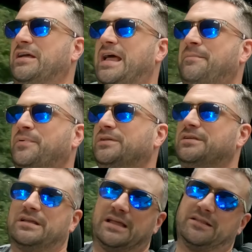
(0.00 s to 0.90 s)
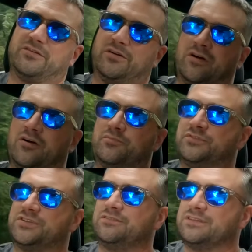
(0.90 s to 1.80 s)
happened at hope
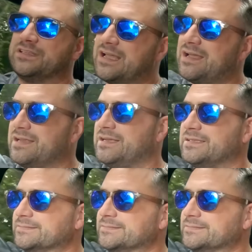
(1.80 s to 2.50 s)
we achieved today.